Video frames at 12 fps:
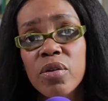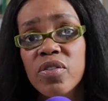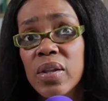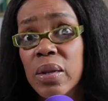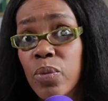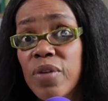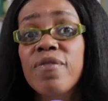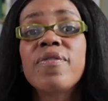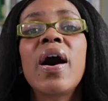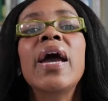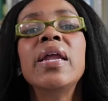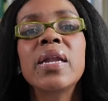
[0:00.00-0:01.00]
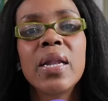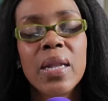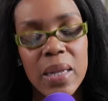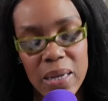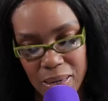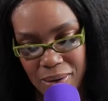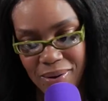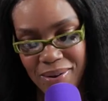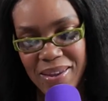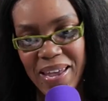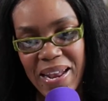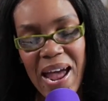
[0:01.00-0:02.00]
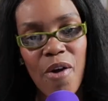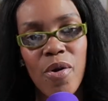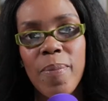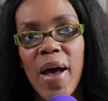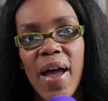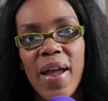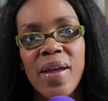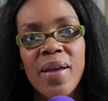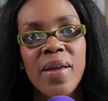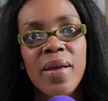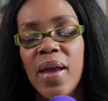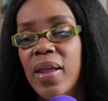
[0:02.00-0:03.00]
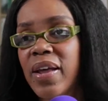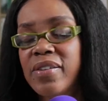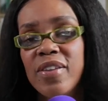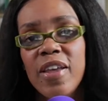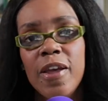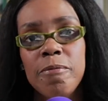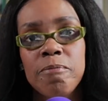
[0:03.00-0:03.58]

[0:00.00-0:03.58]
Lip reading: And then we finally get our bye. And that's it.